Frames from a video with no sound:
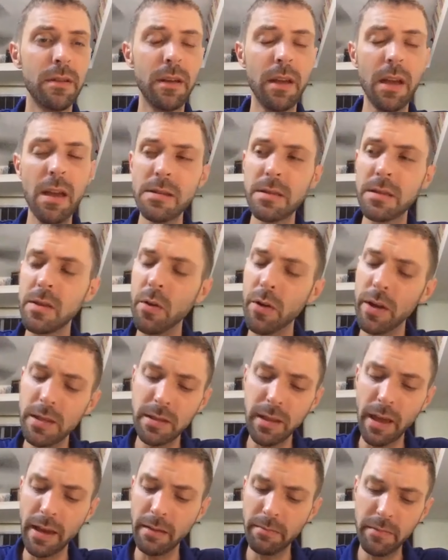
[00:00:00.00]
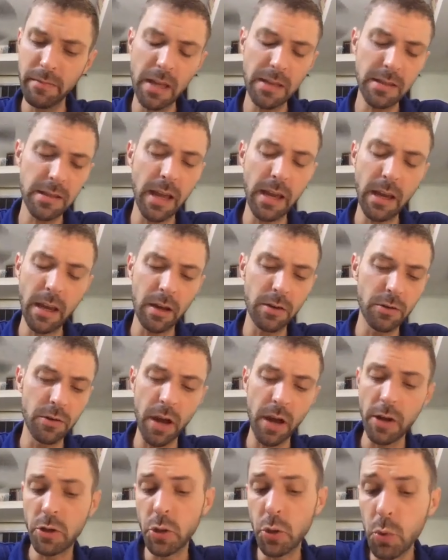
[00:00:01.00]
Okay, so it's like a
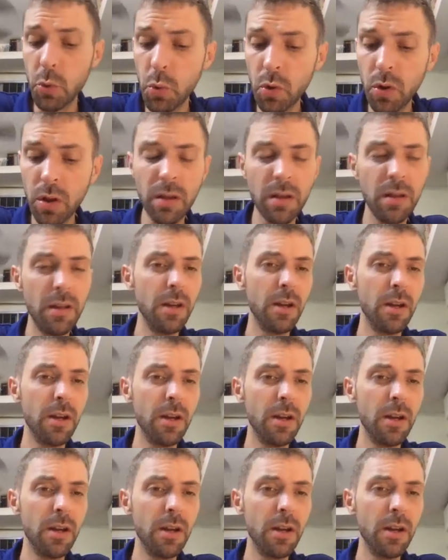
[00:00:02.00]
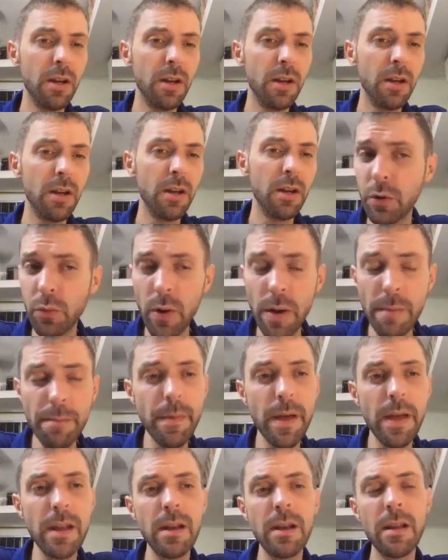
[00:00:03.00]
tool, it's like a piece of
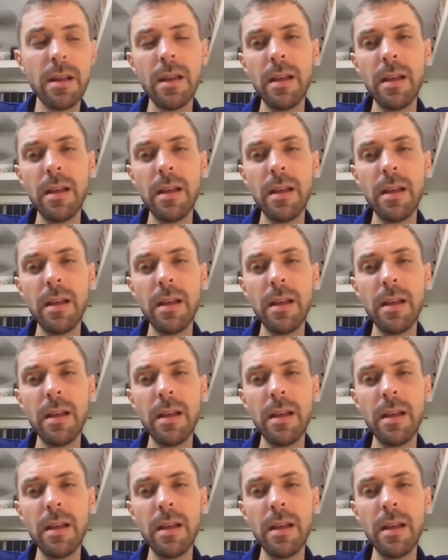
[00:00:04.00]
equipment.